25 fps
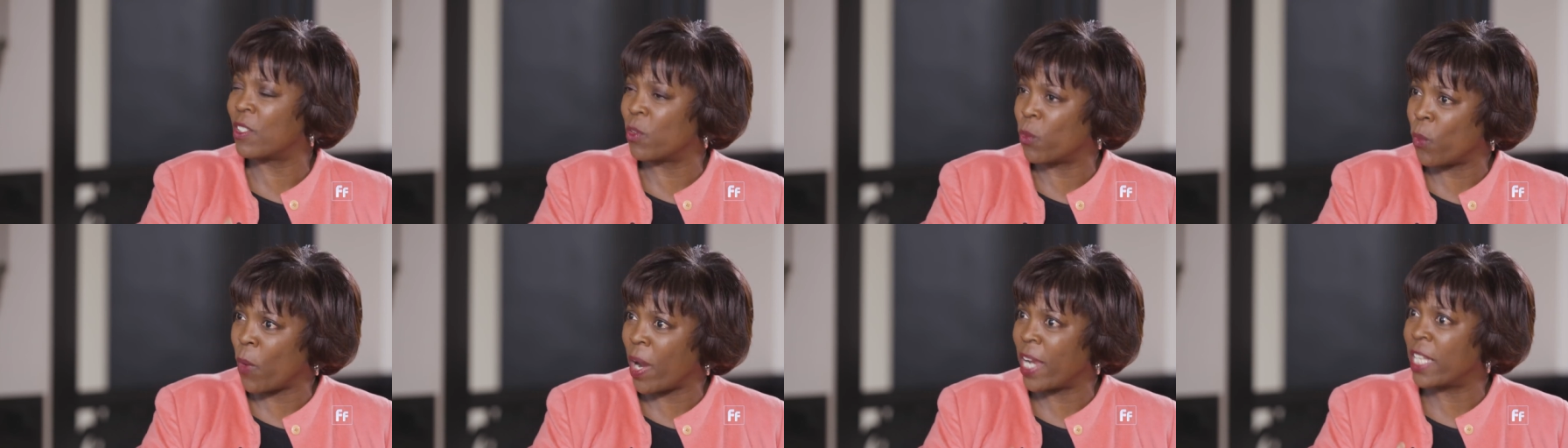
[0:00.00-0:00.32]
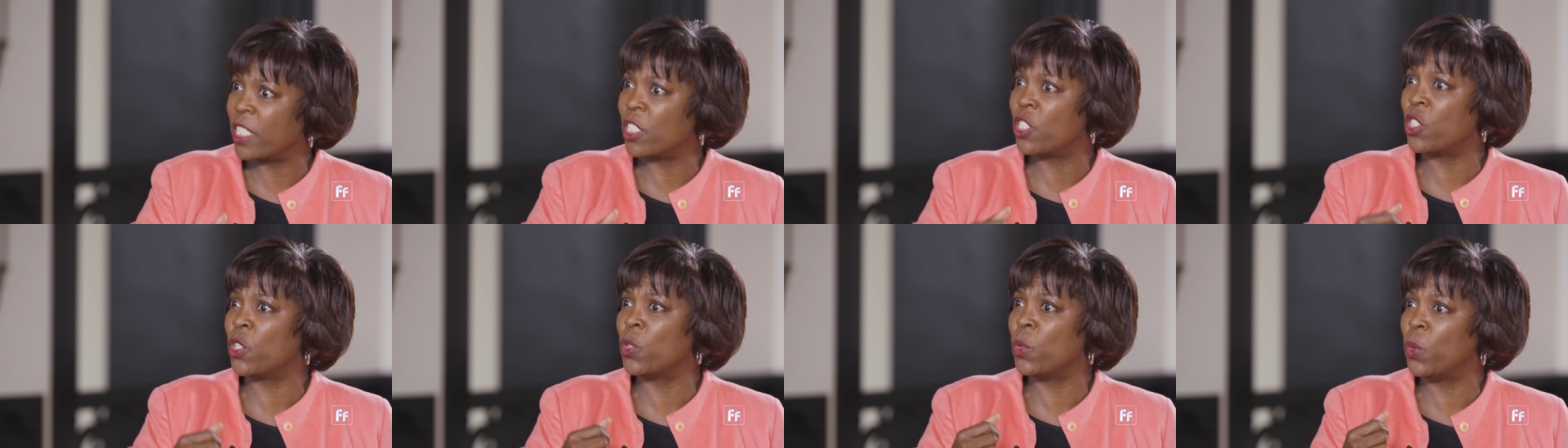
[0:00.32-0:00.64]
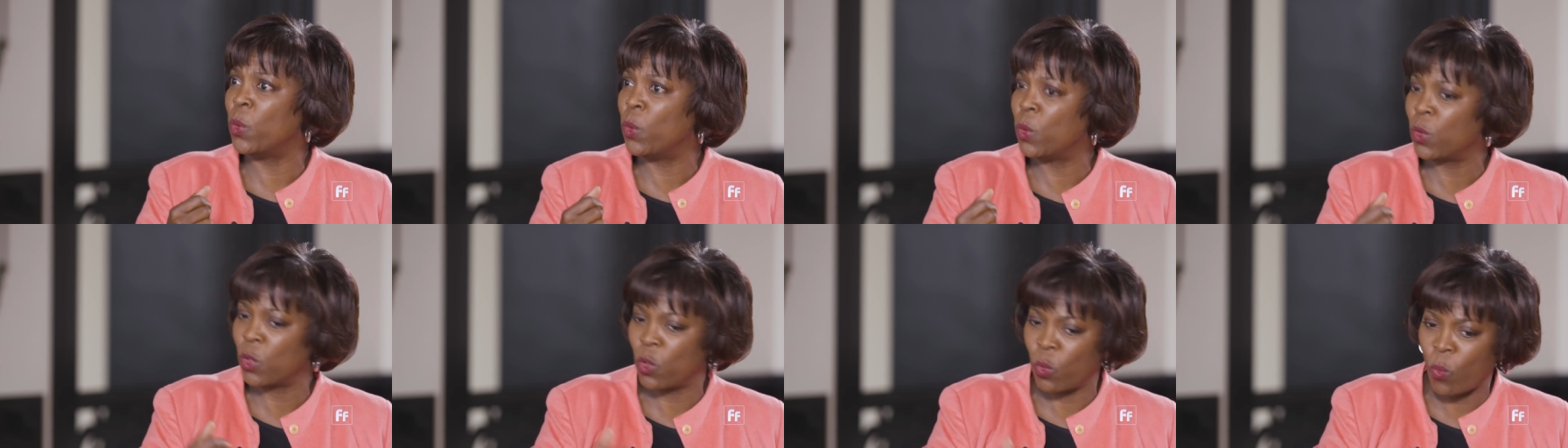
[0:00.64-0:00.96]
the right
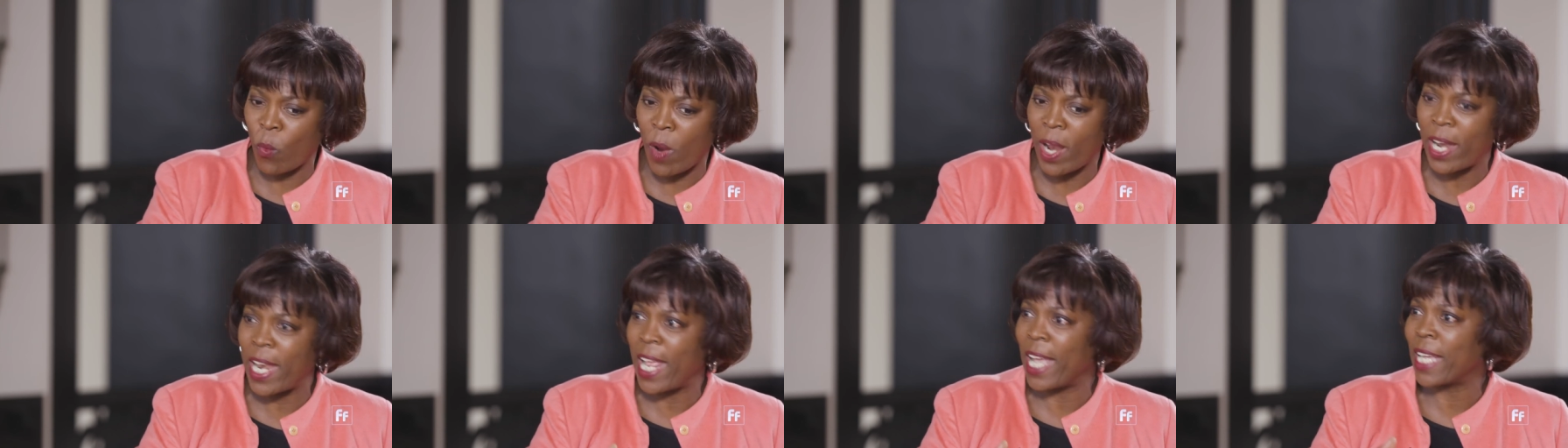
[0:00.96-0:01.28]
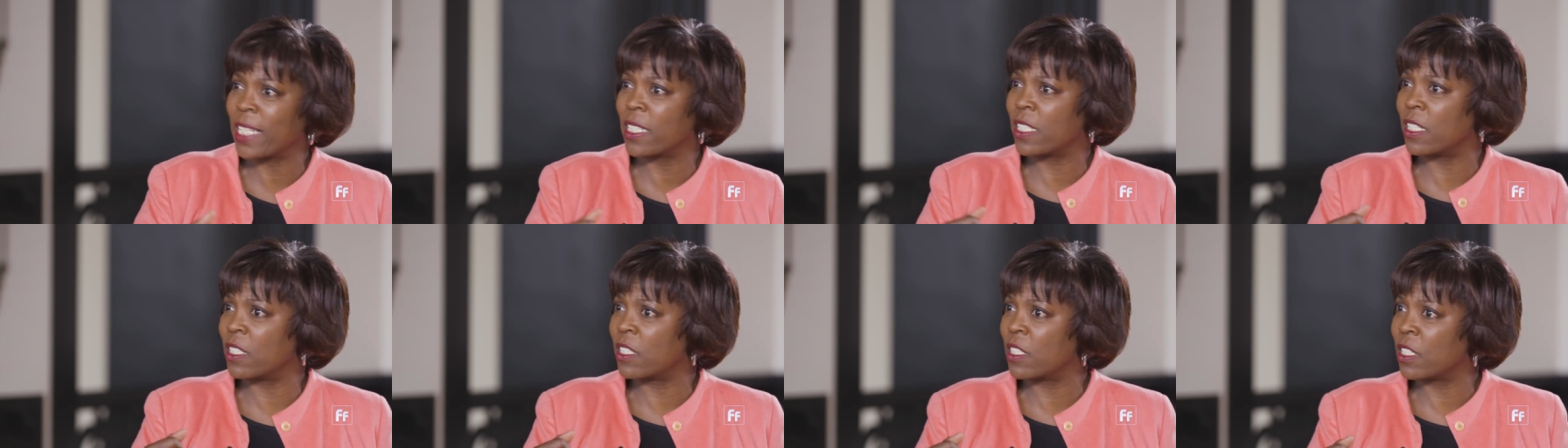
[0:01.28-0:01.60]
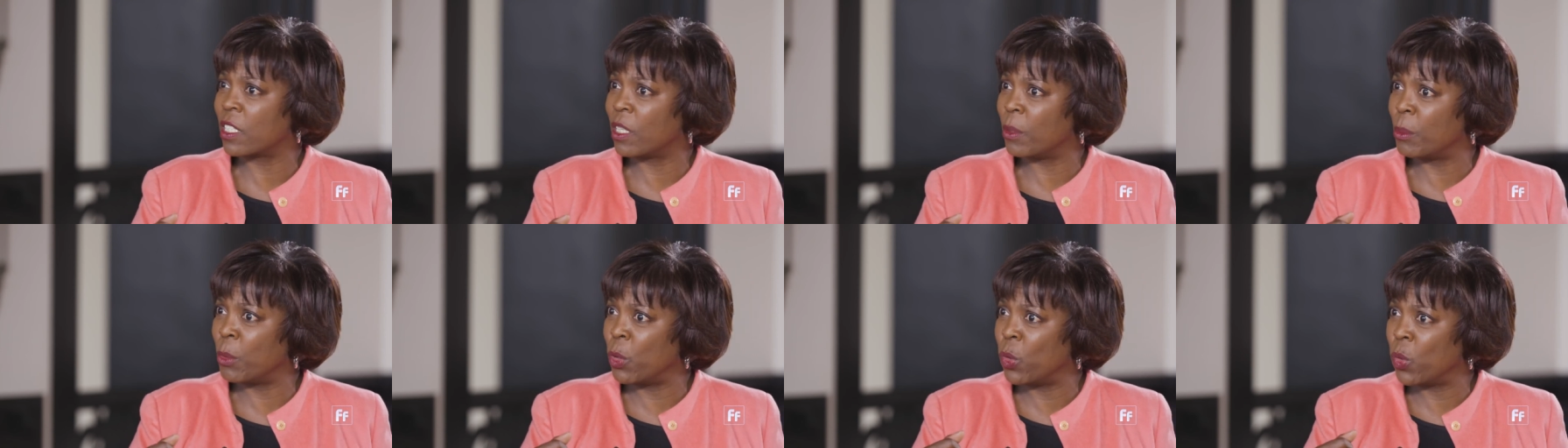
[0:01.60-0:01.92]
tools, the right access
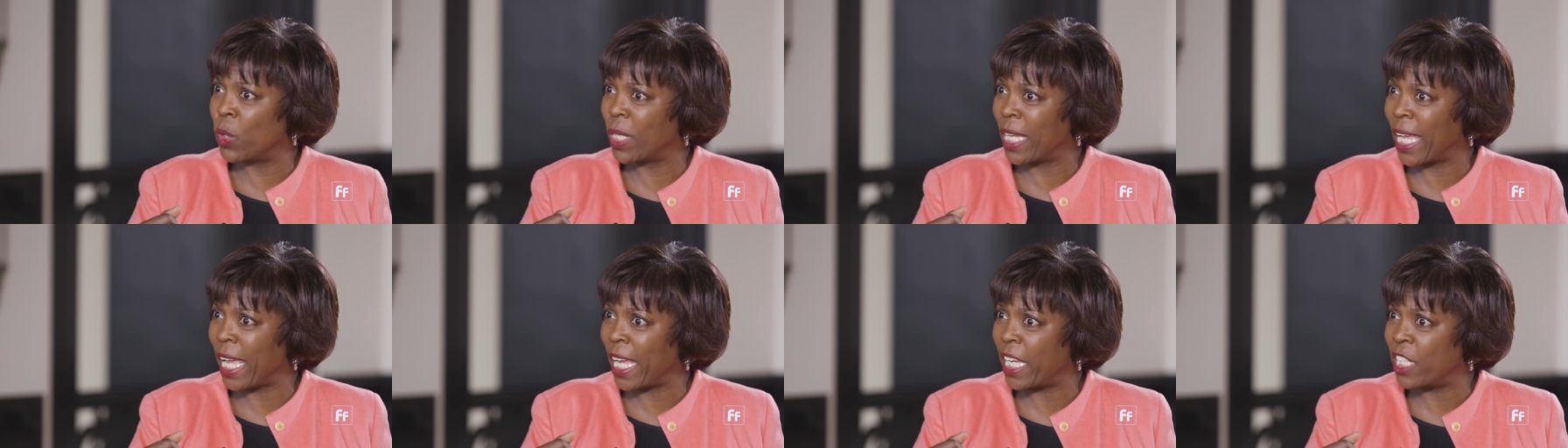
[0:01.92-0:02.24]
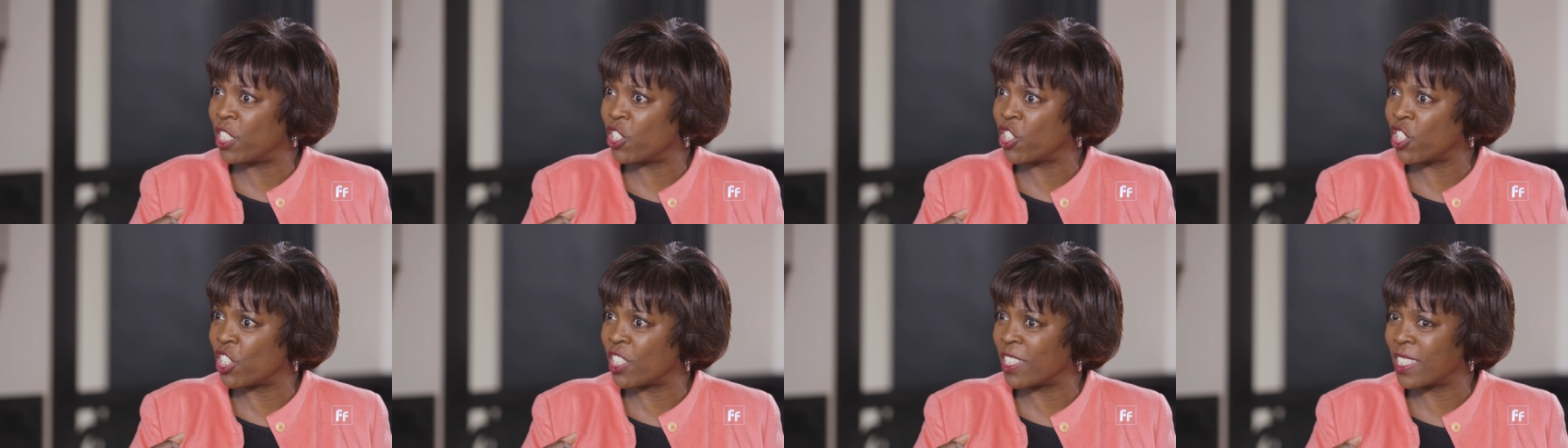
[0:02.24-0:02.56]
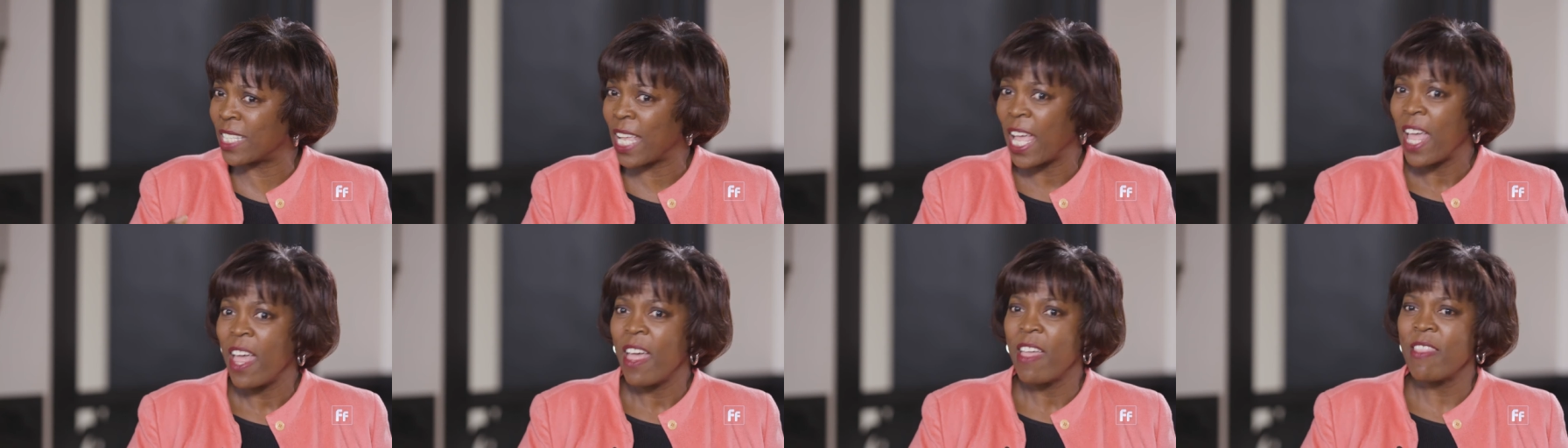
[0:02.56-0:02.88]
to communications